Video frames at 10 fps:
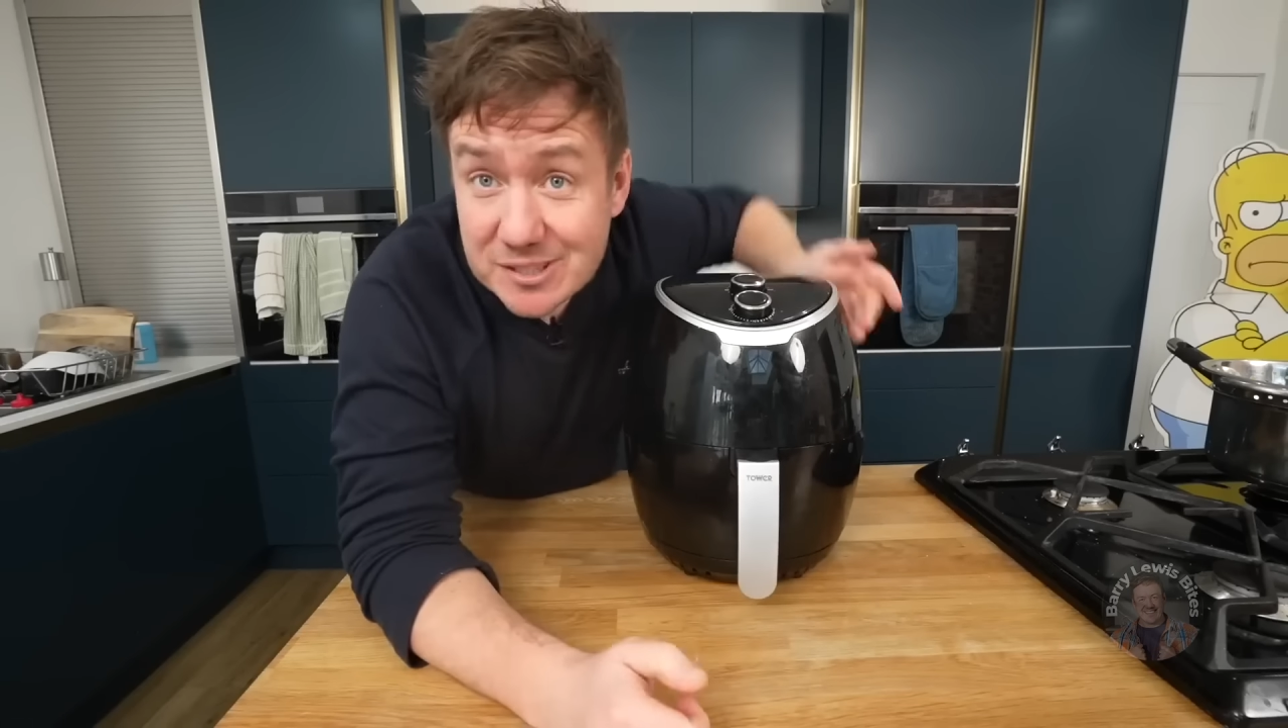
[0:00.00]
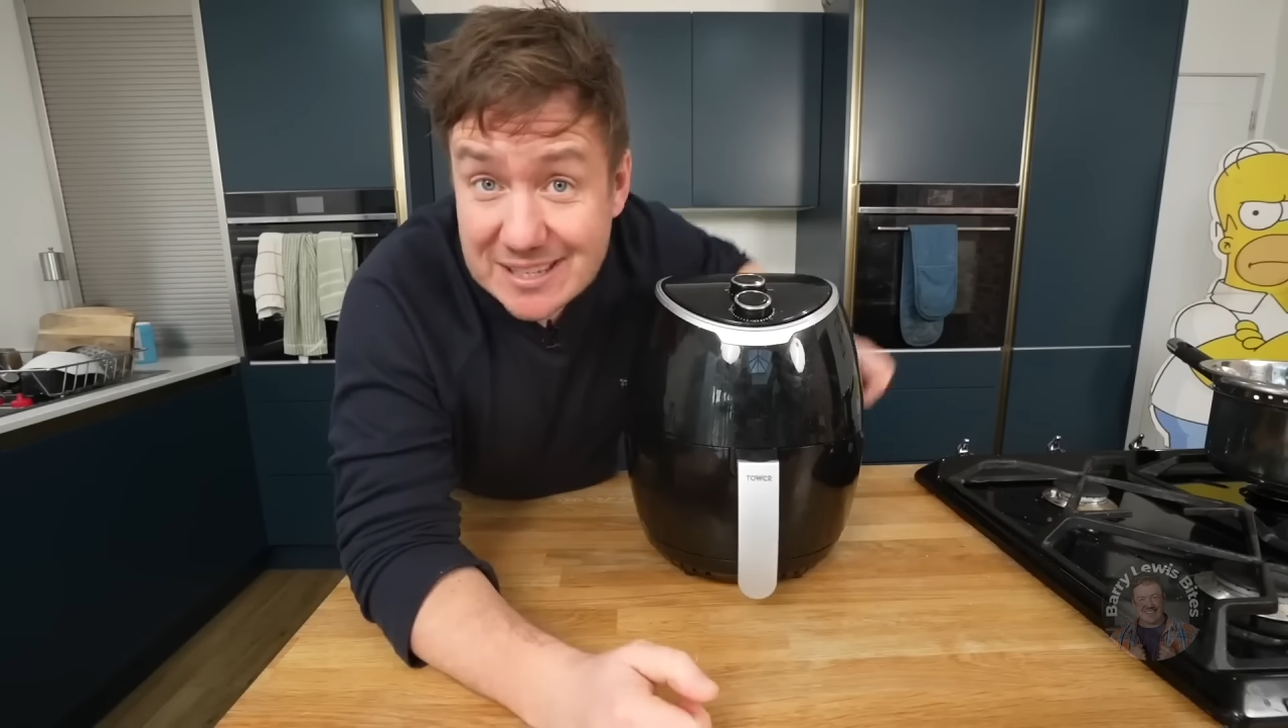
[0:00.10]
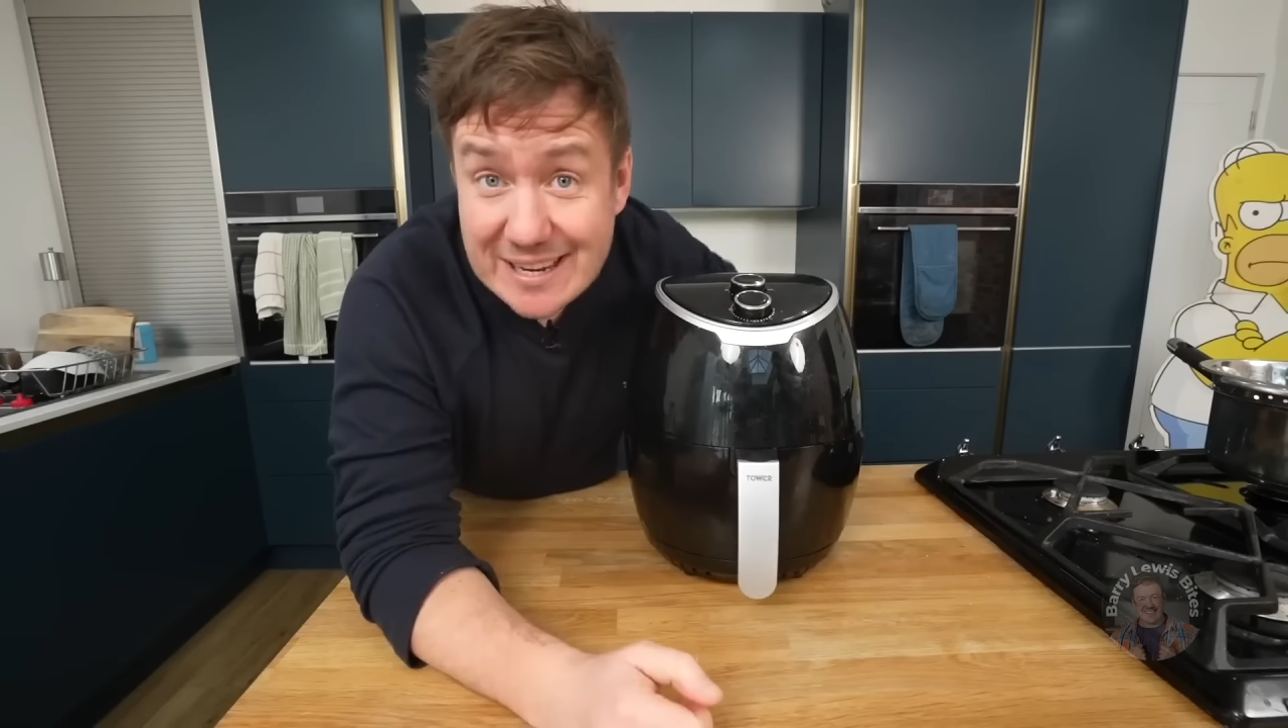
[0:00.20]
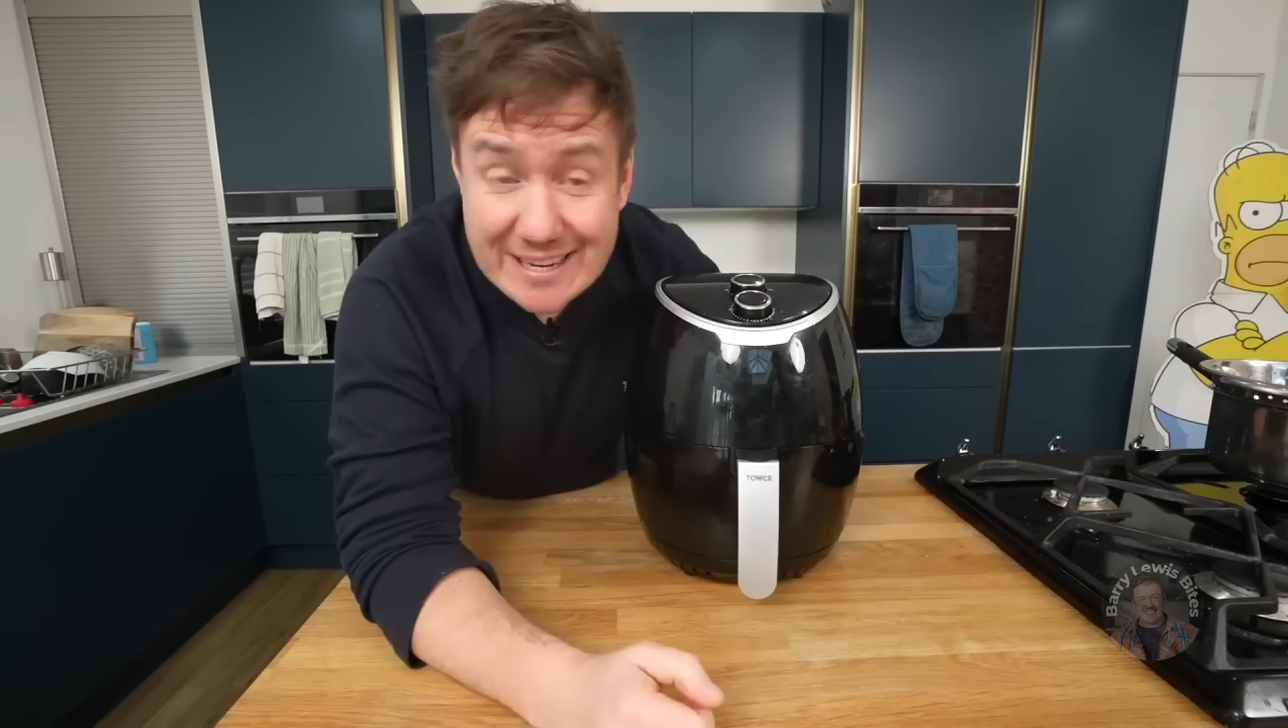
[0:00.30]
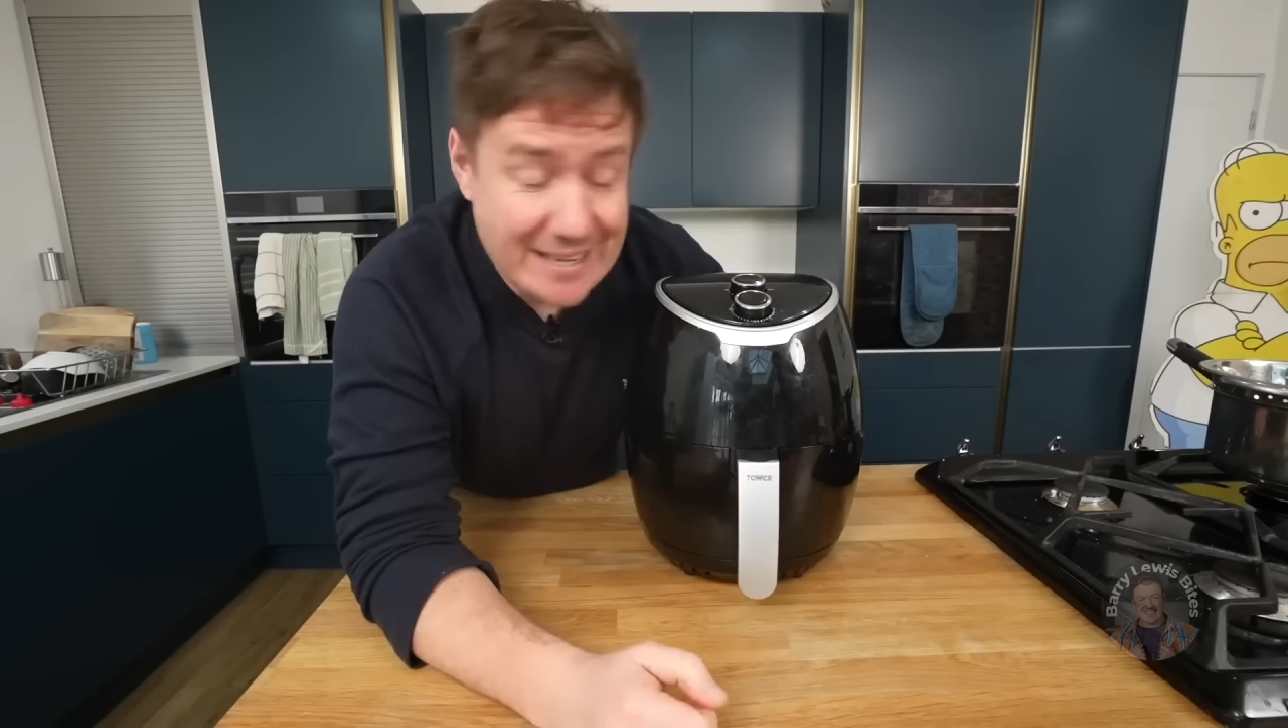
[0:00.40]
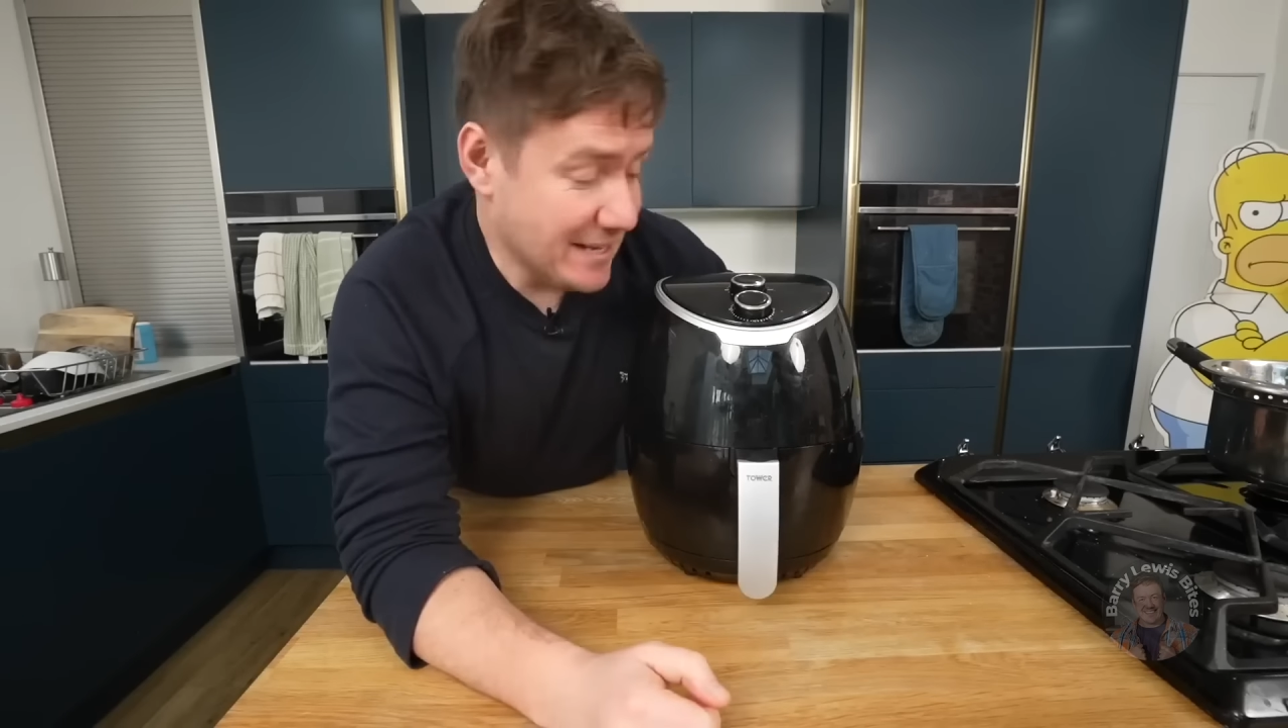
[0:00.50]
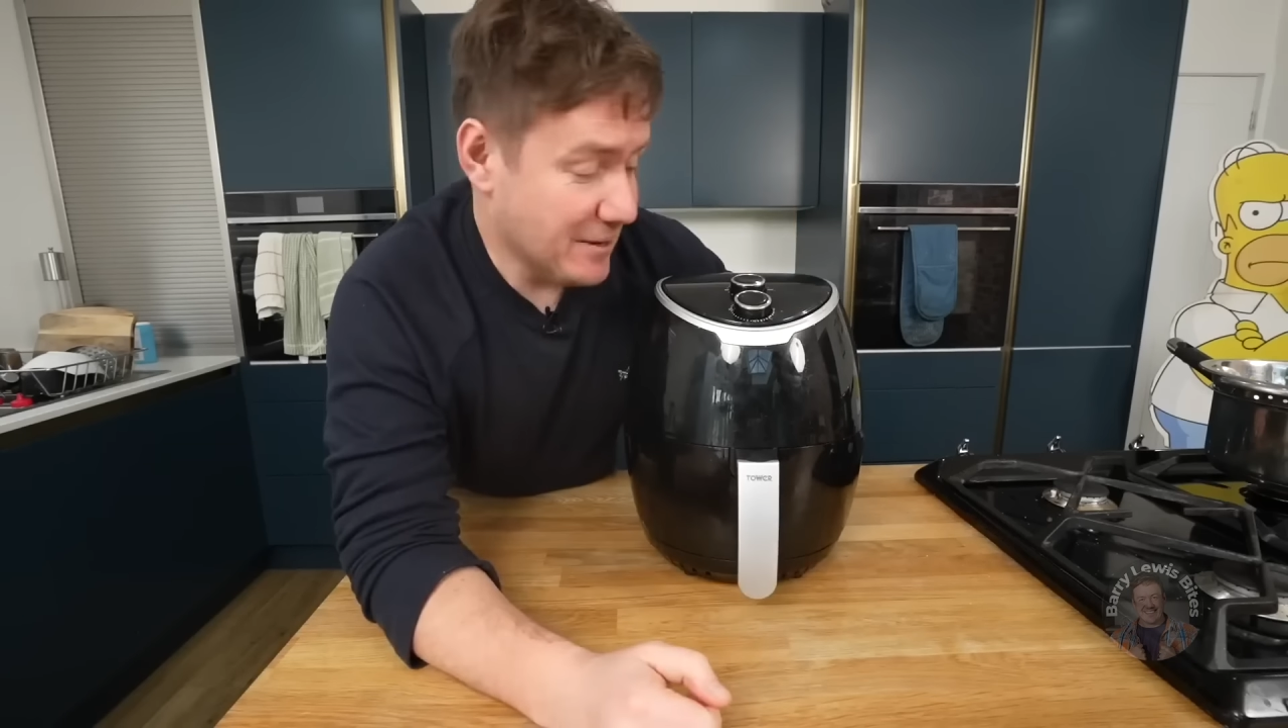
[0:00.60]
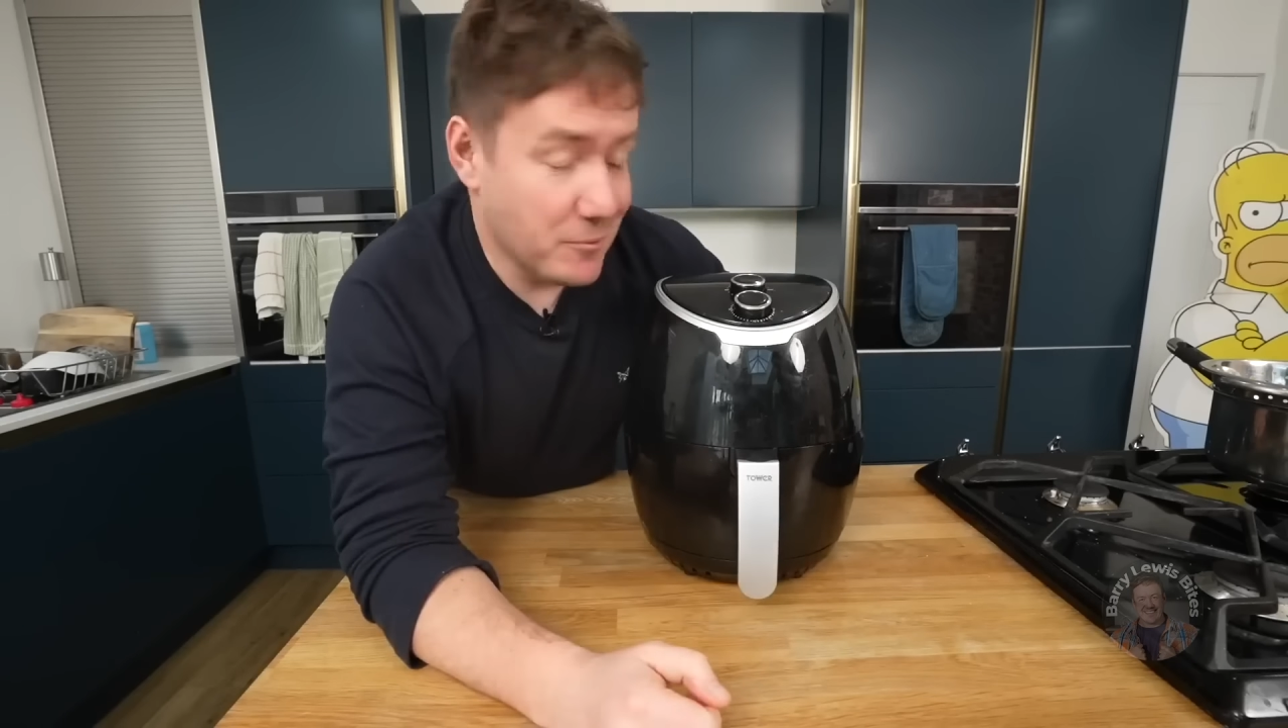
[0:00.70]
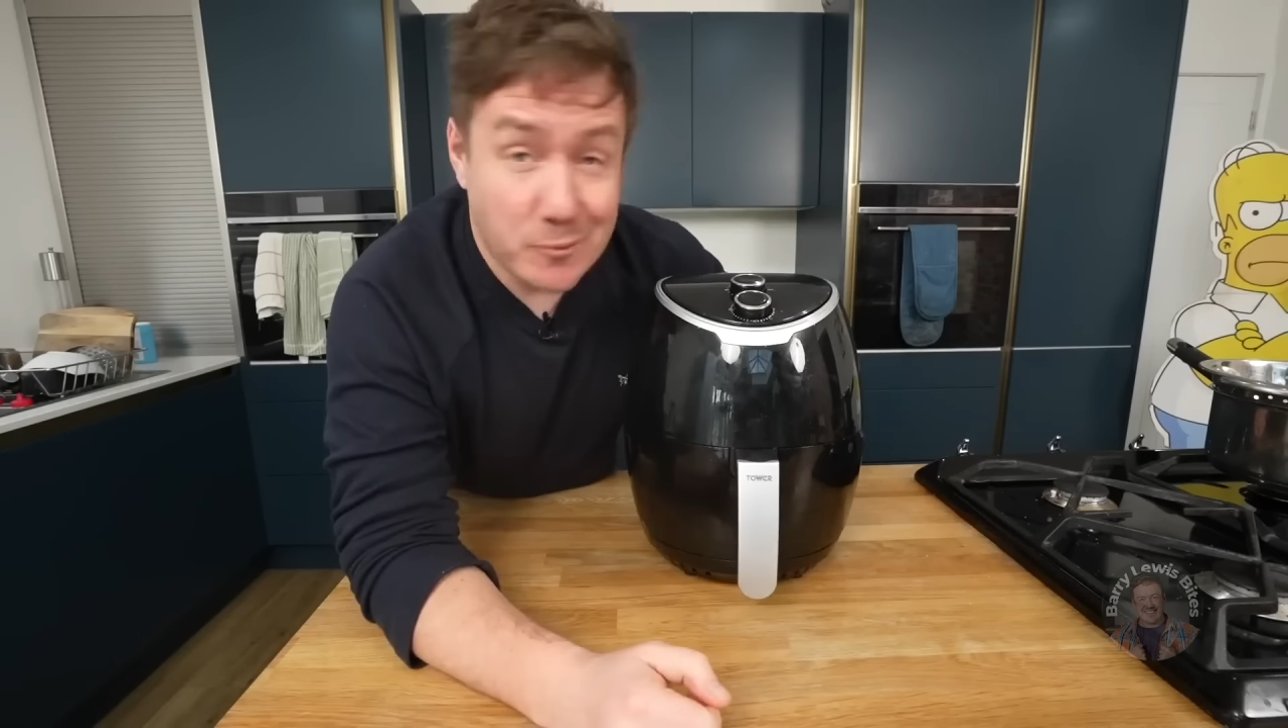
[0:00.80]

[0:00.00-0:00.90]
see